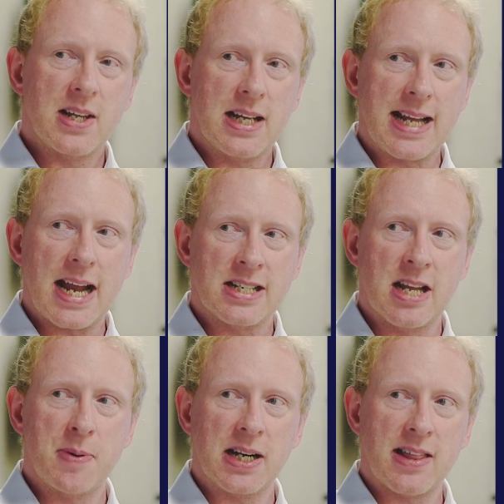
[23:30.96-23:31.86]
Again,
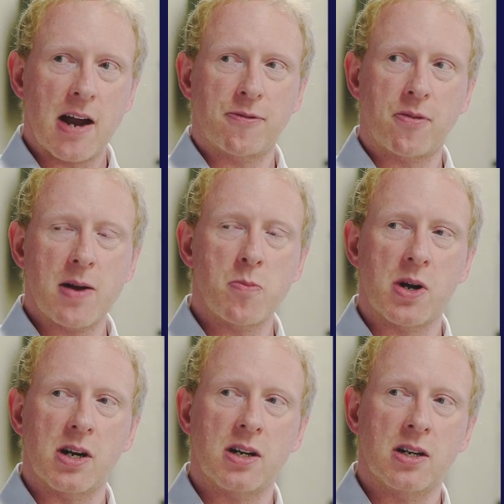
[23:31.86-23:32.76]
typically that
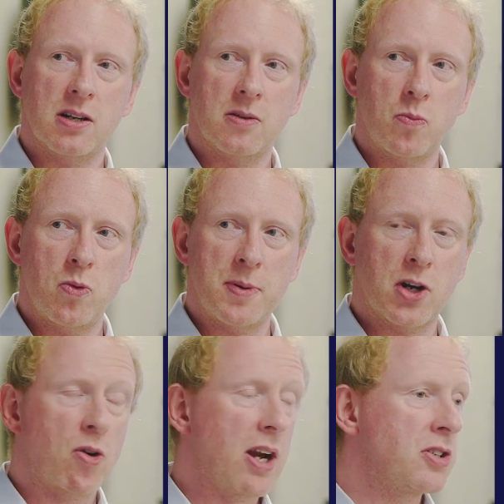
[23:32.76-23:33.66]
framework will be
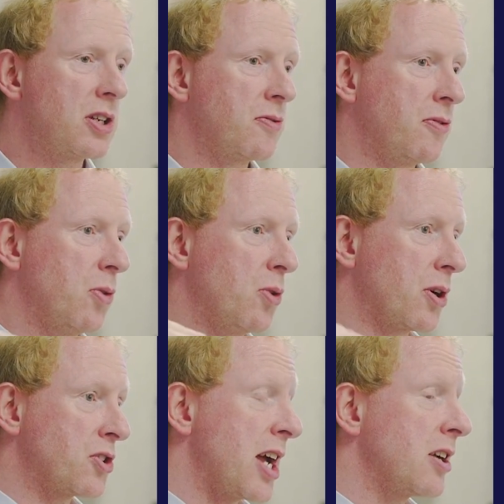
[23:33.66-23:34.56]
created for
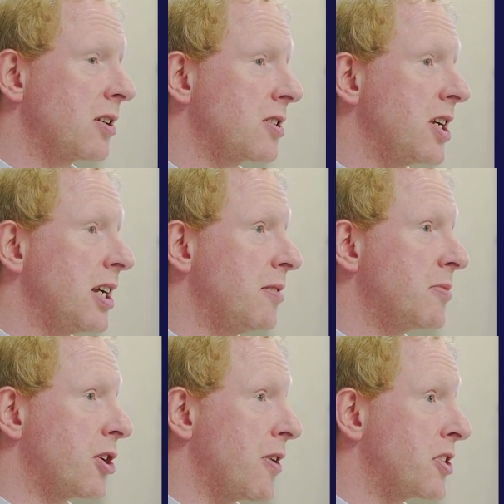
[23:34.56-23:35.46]
your technical
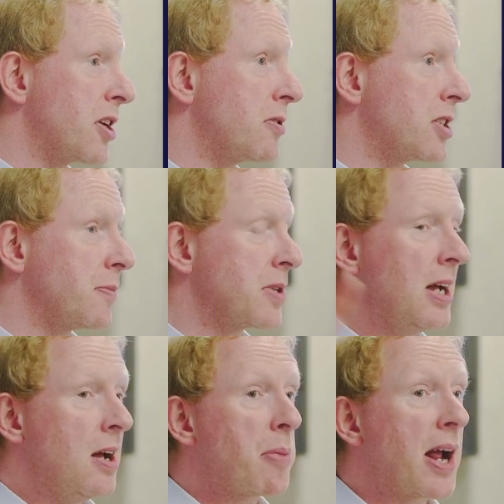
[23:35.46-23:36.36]
teams and your SEO teams,
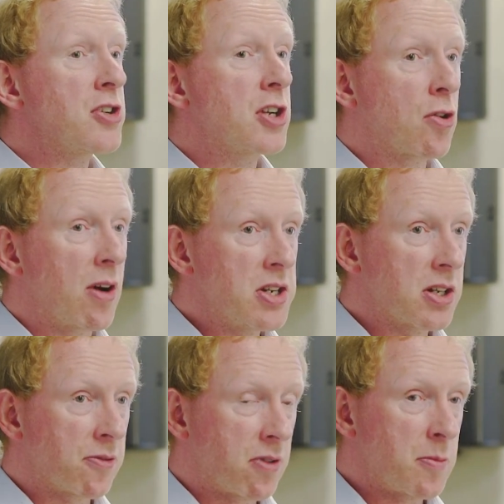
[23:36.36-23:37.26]
but actually
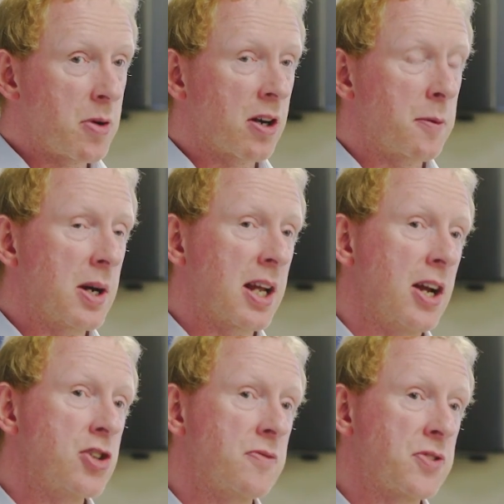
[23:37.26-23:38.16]
creating a framework of
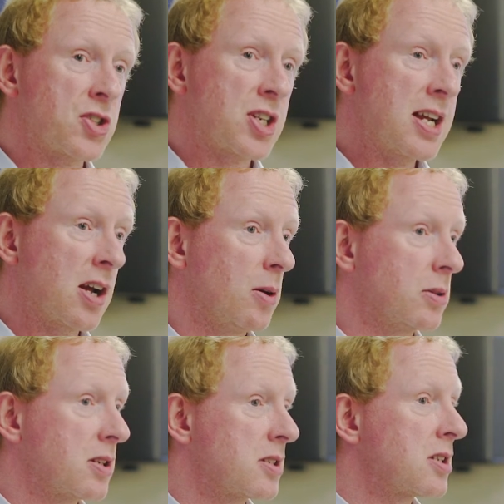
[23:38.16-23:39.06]
communication for
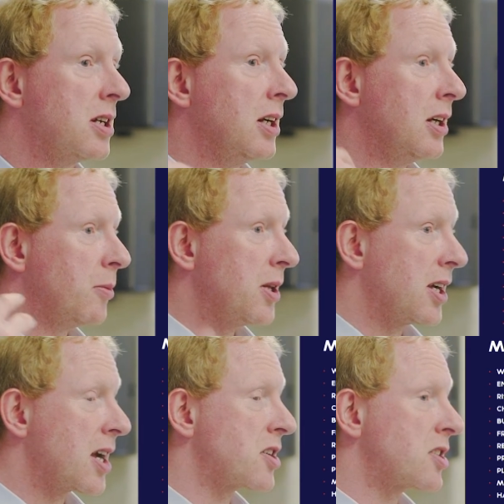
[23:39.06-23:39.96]
stakeholders we
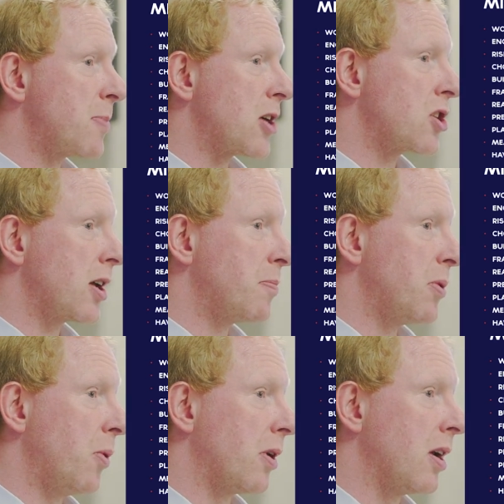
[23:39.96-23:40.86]
think is especially
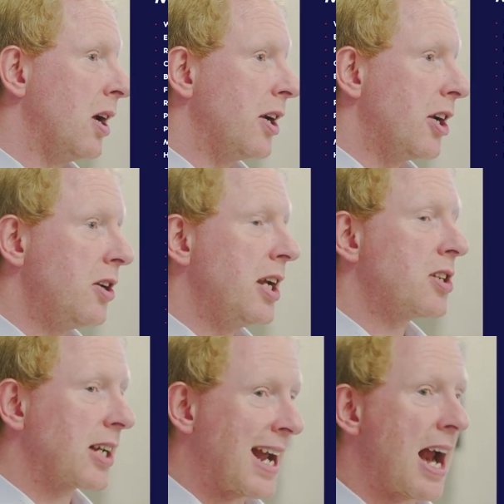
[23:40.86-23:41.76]
important. You need
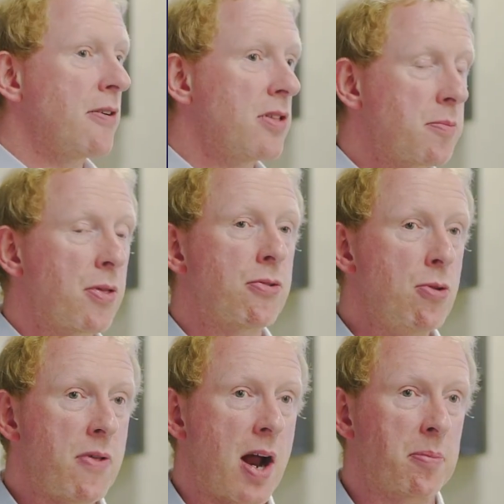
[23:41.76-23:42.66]
to carry them
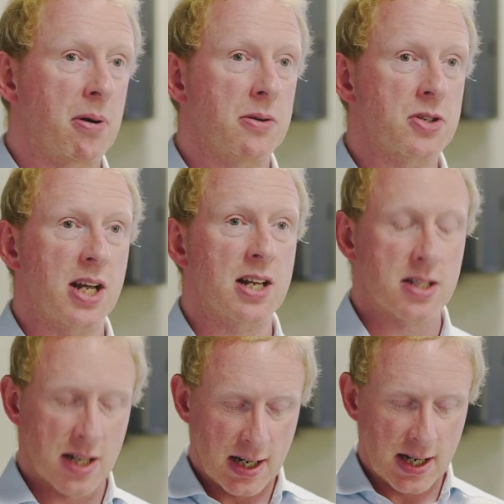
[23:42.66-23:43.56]
through that
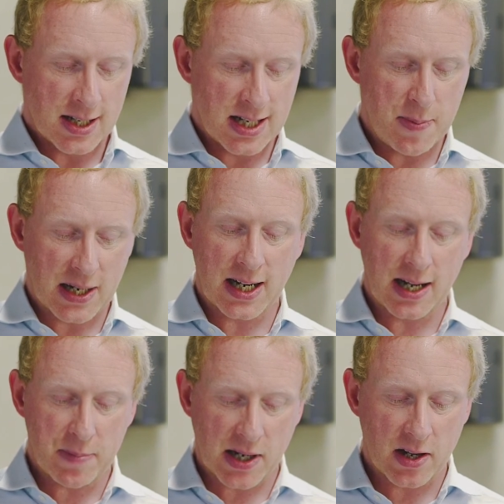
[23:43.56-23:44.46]
process,
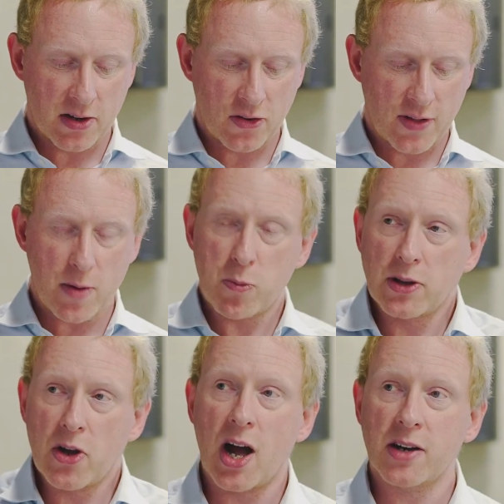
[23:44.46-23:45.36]
typically because they will
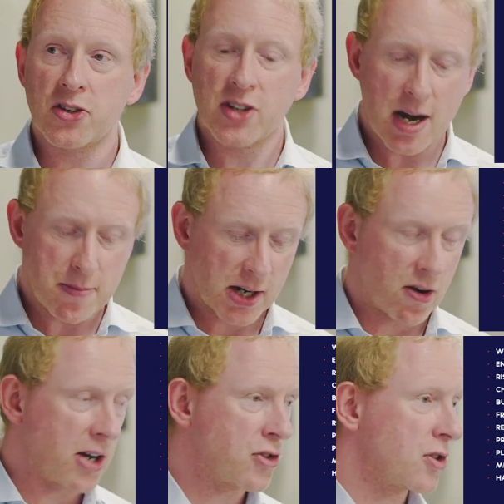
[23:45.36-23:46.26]
not understand
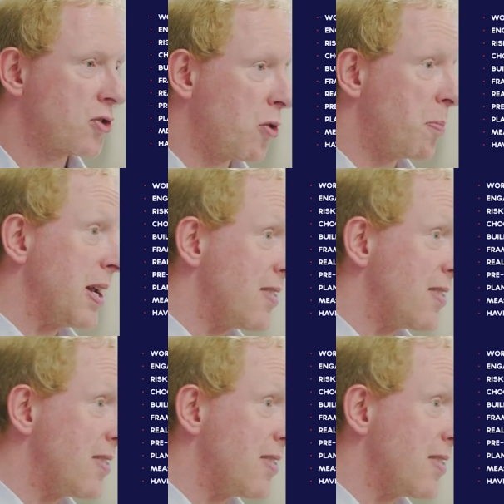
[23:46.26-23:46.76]
migrations or be